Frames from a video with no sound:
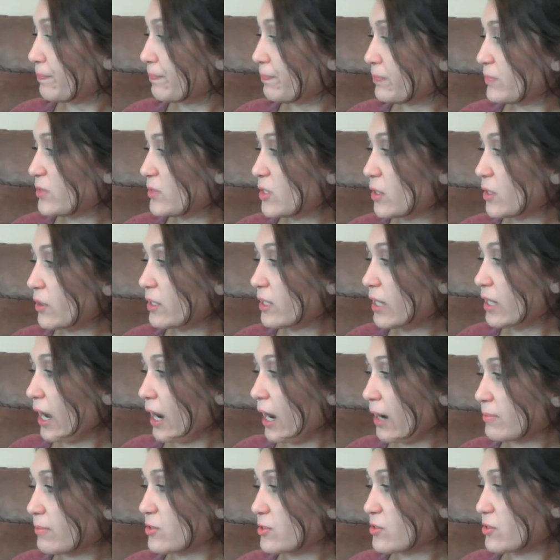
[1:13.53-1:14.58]
So in
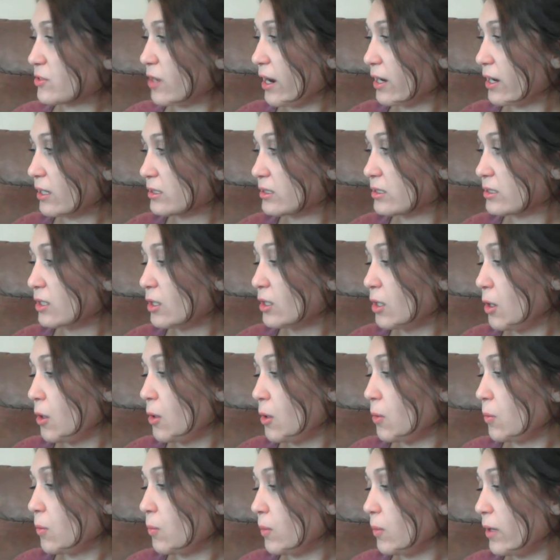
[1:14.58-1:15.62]
abstract,
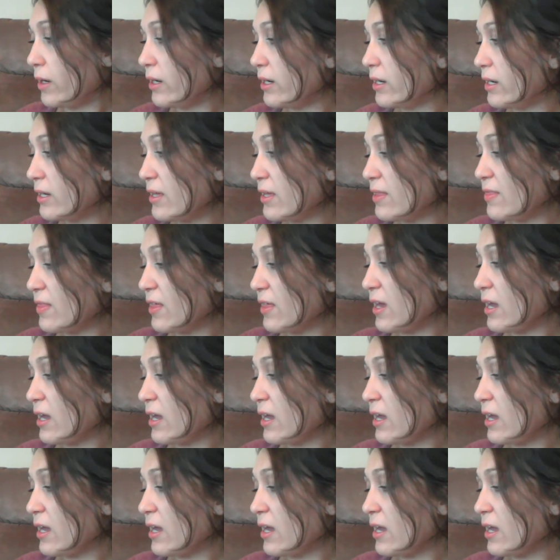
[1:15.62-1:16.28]
what